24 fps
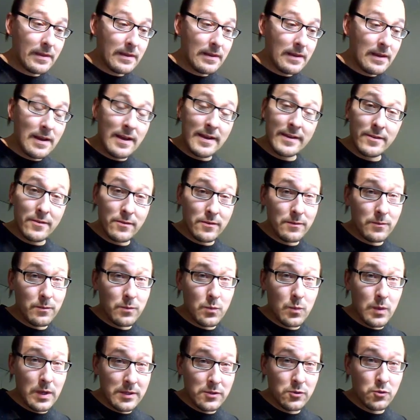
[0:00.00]
I don't
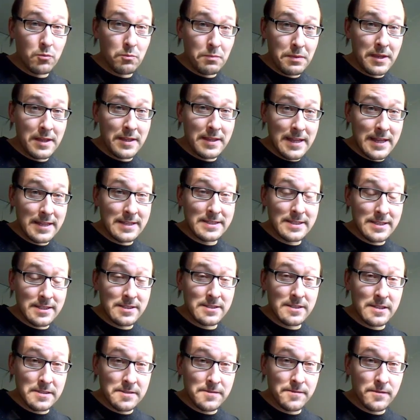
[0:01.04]
want to be that
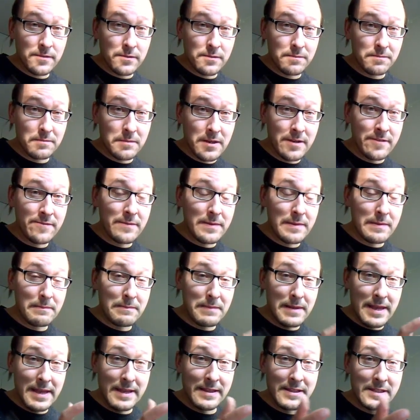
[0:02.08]
successful. I've been
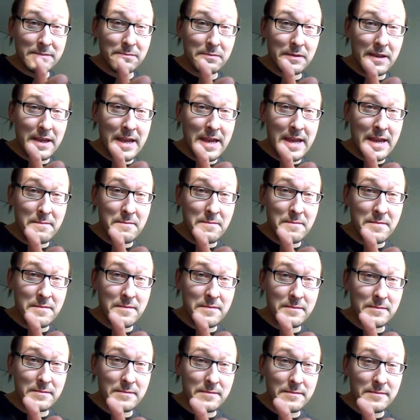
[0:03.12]
playing this game
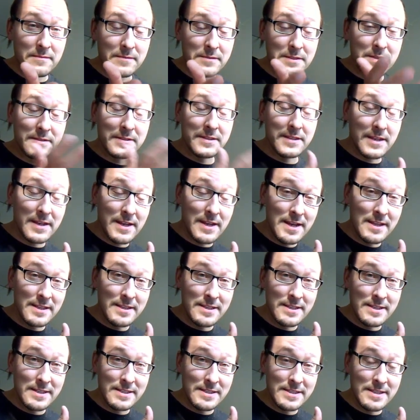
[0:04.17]
since the
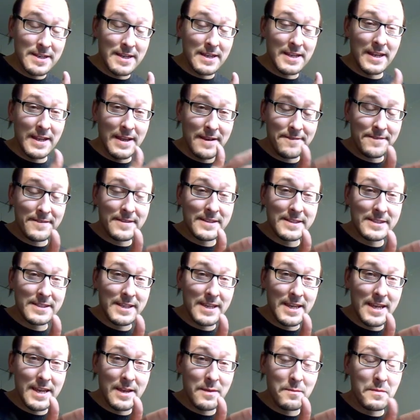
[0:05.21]
90s. I love this
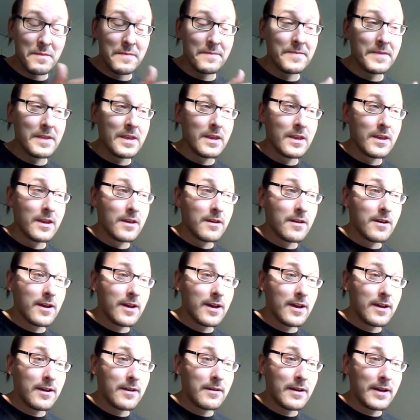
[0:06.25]
game
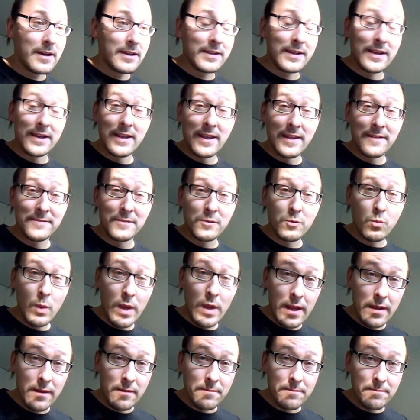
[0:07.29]
and I love to
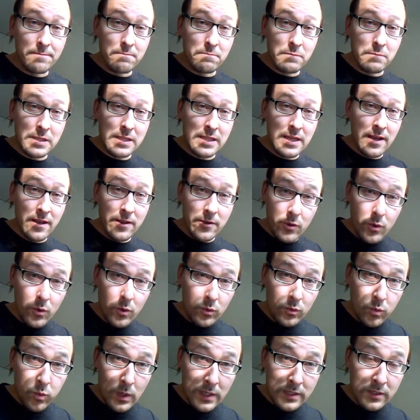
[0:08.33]
win, but I
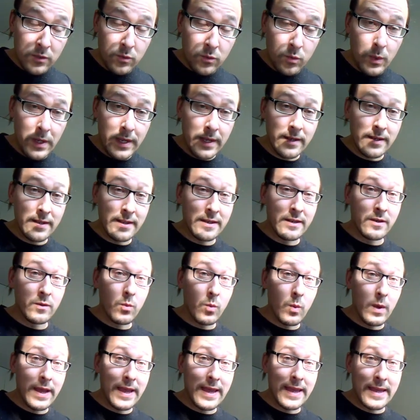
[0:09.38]
don't want to win in a
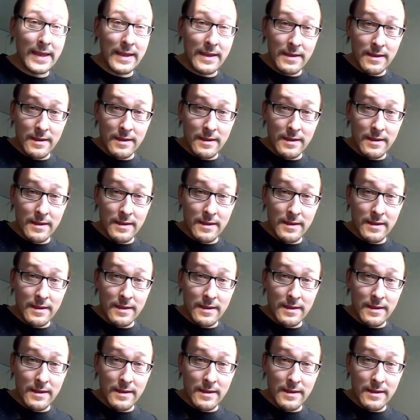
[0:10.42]
way